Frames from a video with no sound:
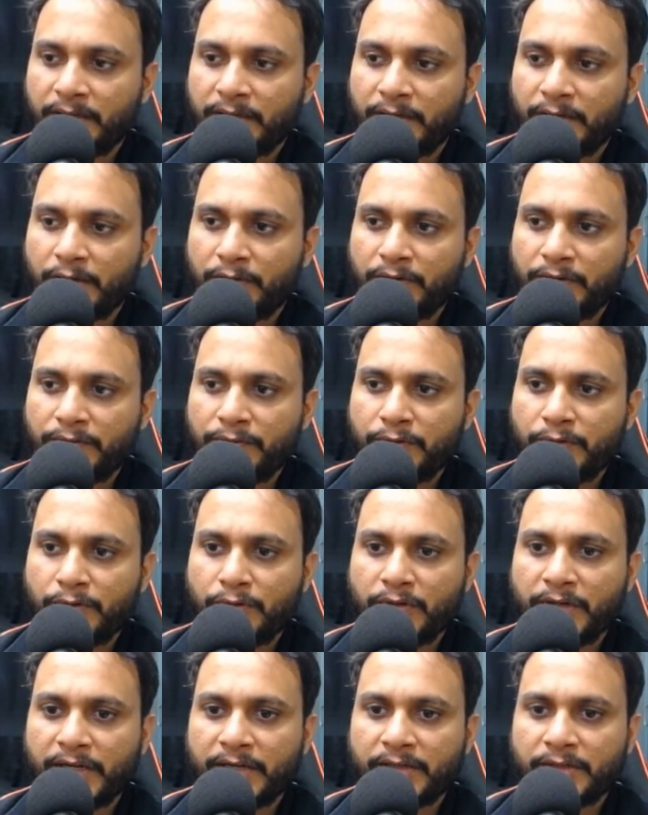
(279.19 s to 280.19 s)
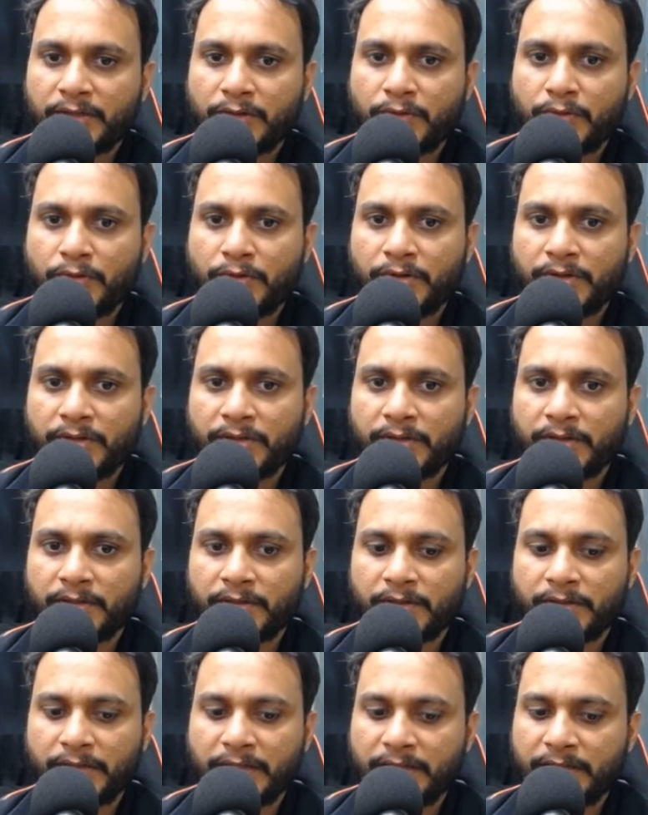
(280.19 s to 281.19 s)
Now, if you look at the code,
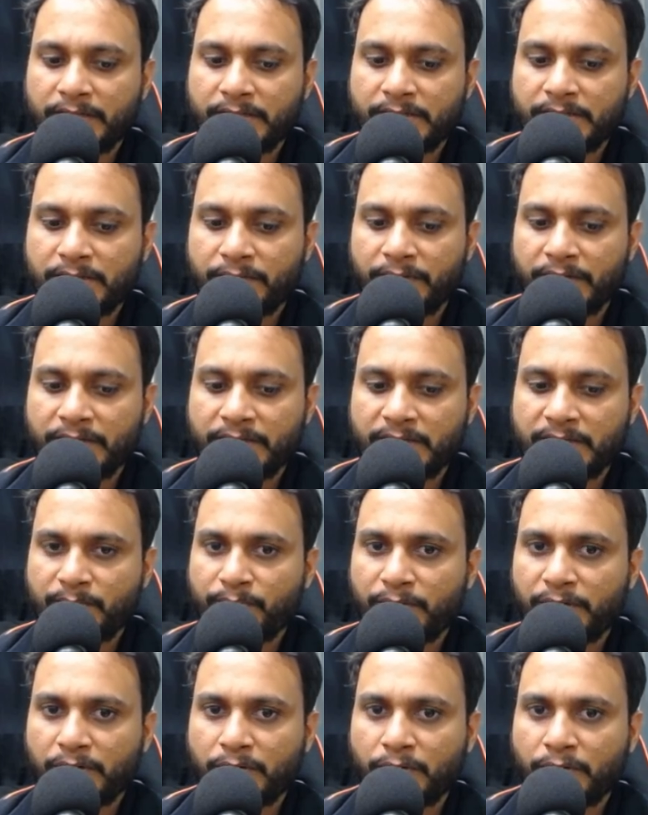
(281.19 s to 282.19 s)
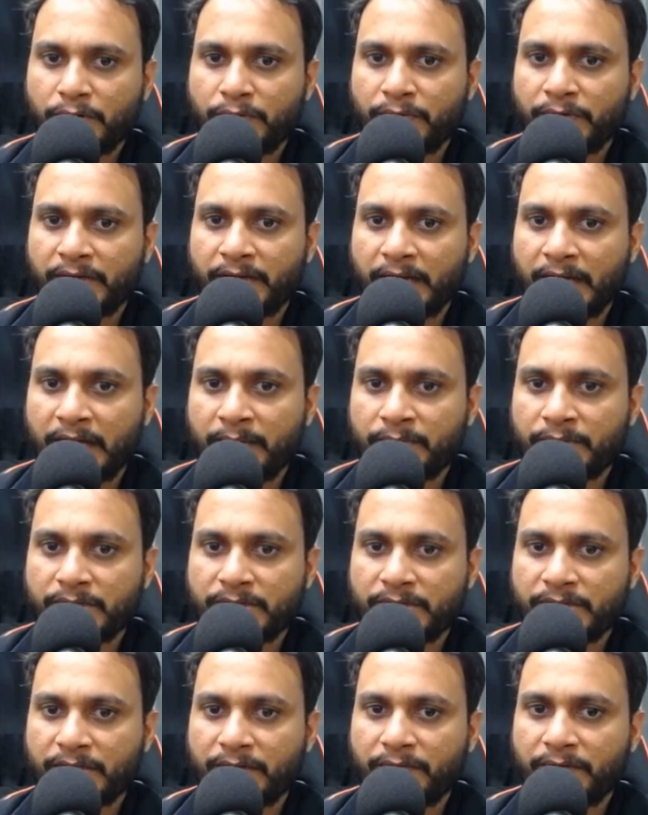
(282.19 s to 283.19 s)
then this is a very simple code where I am
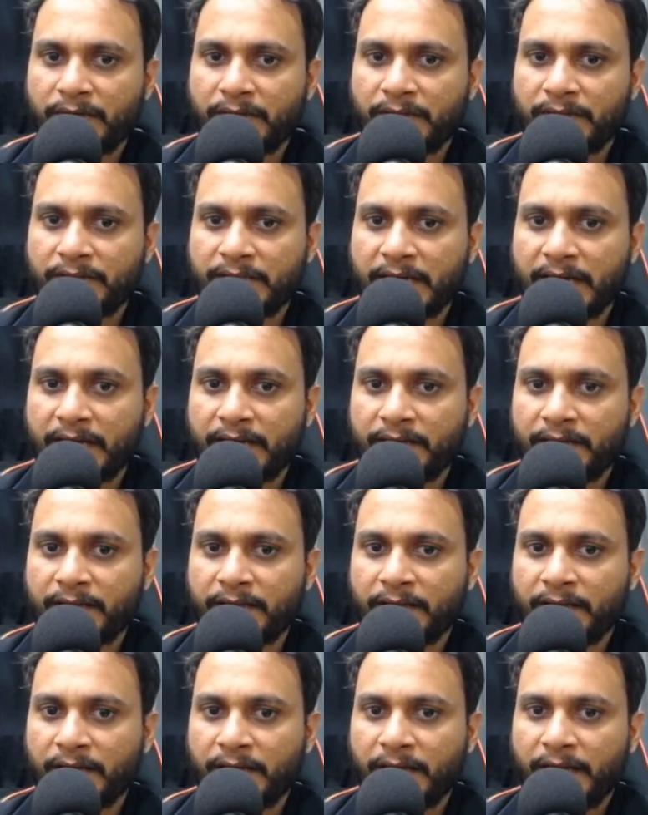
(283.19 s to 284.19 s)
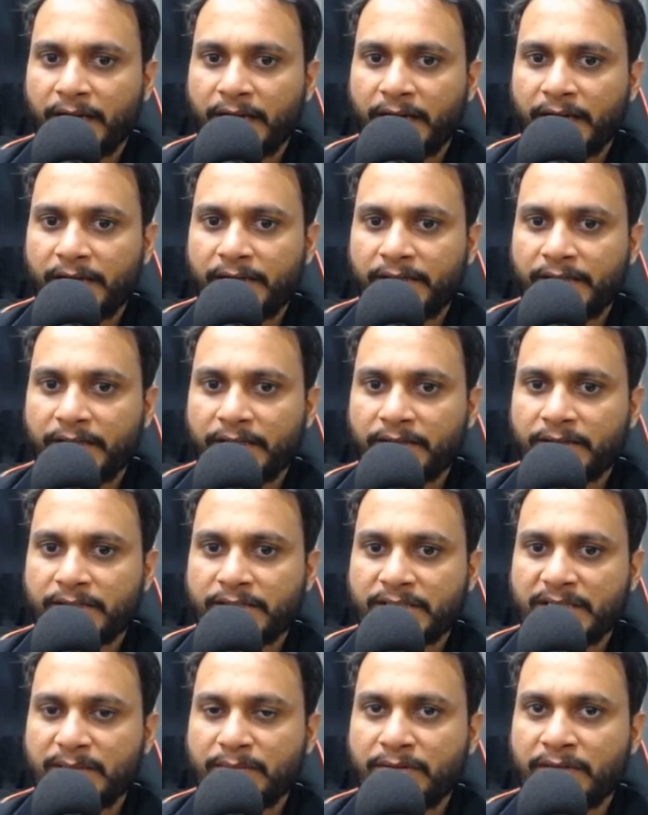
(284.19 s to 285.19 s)
just given the array and I'll take
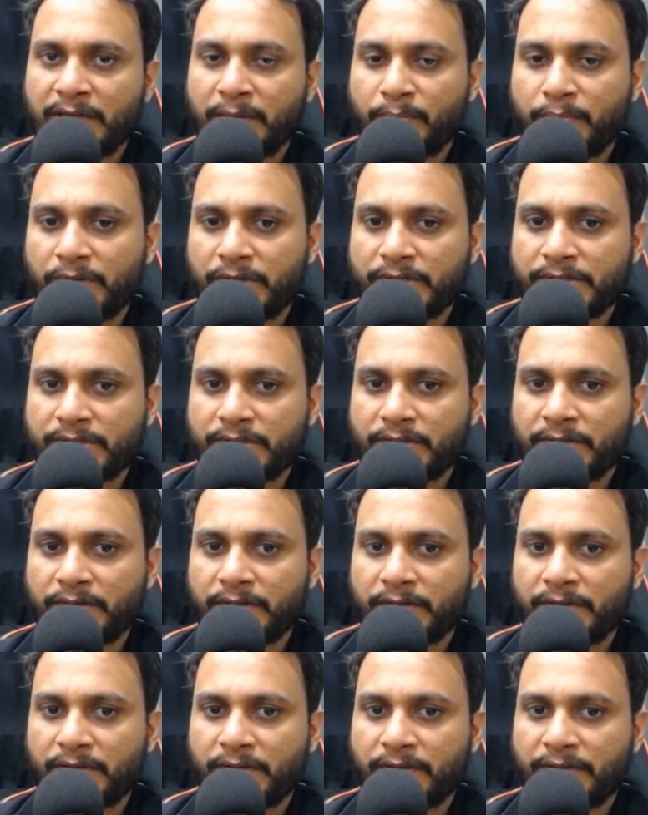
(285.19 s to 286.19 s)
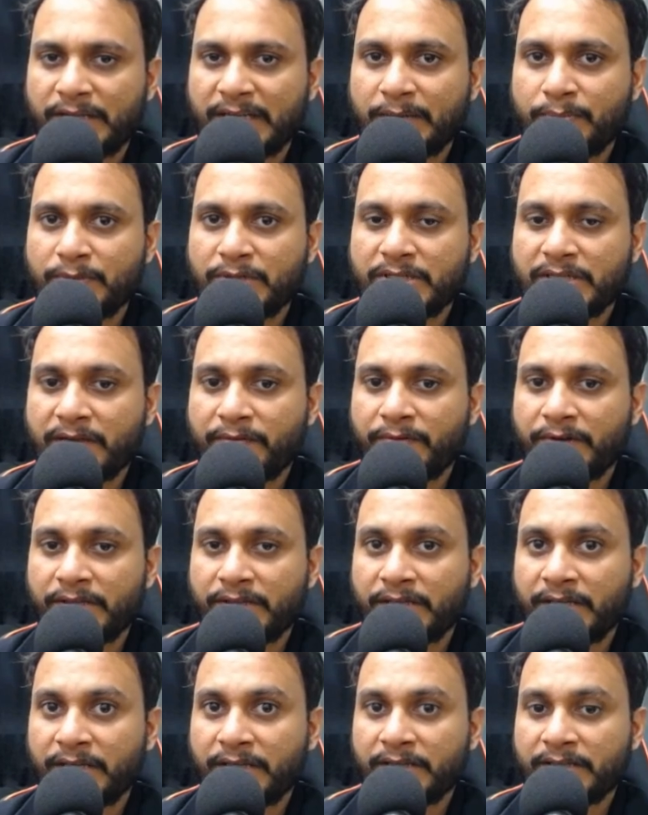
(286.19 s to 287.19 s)
the seen numbers. That means
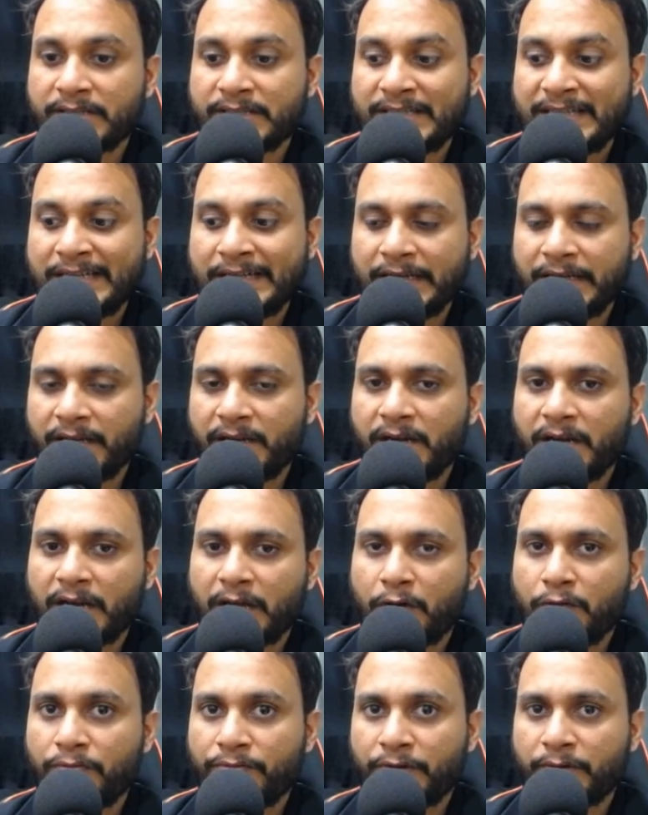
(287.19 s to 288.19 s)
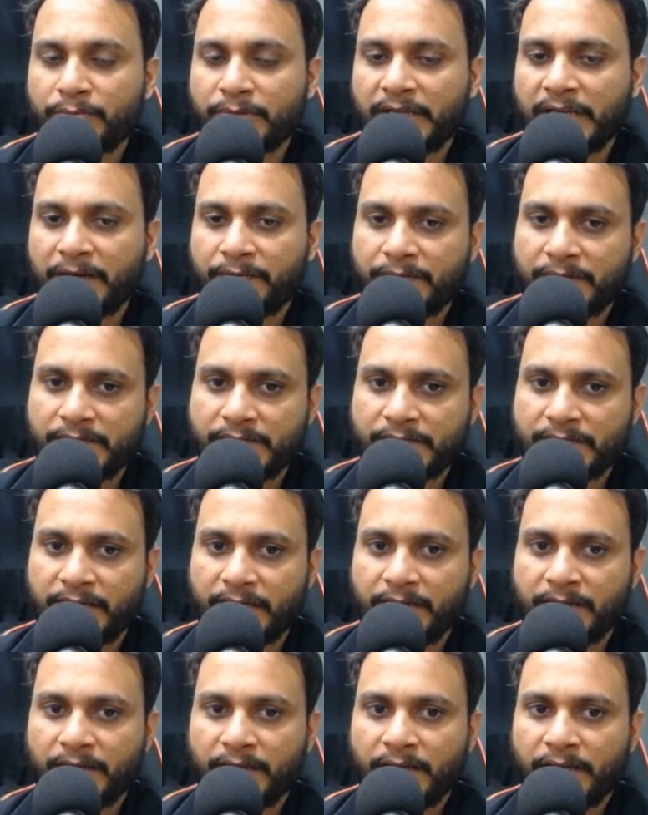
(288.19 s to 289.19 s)
everything seen till now from the left hand
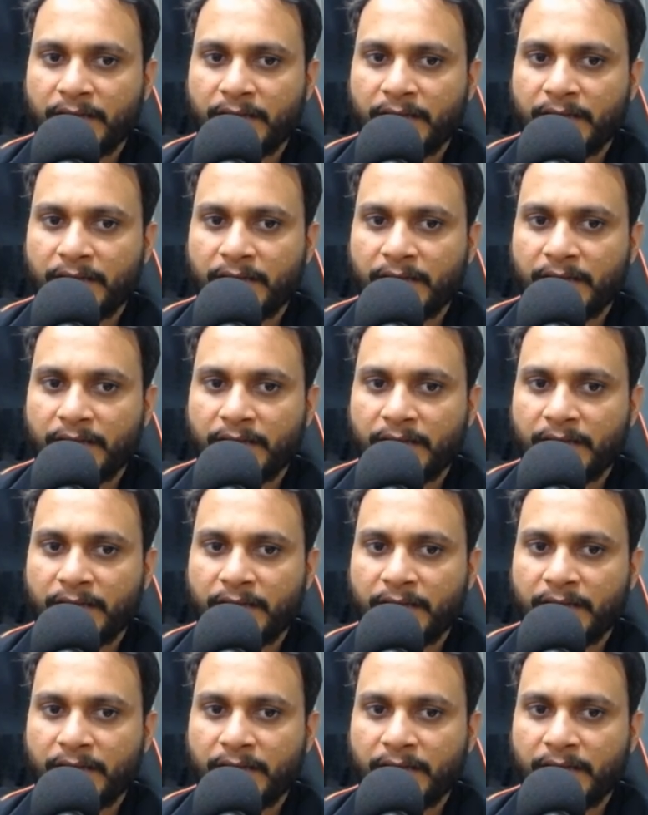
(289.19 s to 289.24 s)
side.